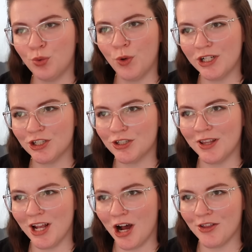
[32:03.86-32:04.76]
which
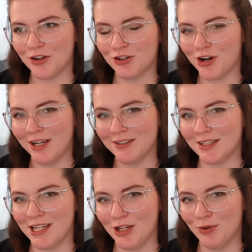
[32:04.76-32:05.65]
the author tries
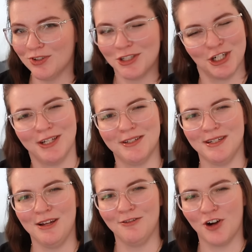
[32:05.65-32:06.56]
to use a Gen
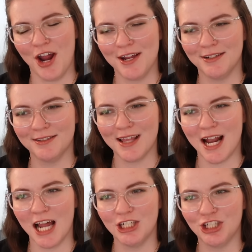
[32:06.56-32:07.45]
Z phrase
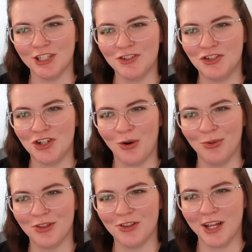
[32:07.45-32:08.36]
that I just
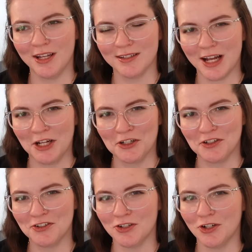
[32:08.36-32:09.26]
don't think is
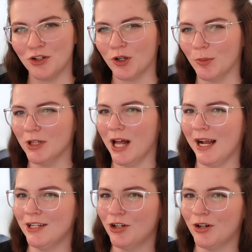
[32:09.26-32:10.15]
understood or
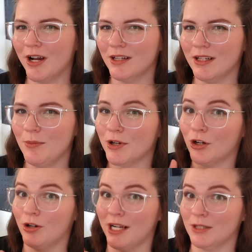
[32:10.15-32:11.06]
applied correctly, but
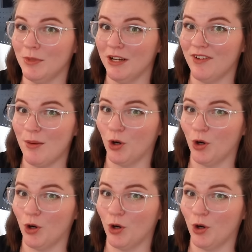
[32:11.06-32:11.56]
correct me if I'm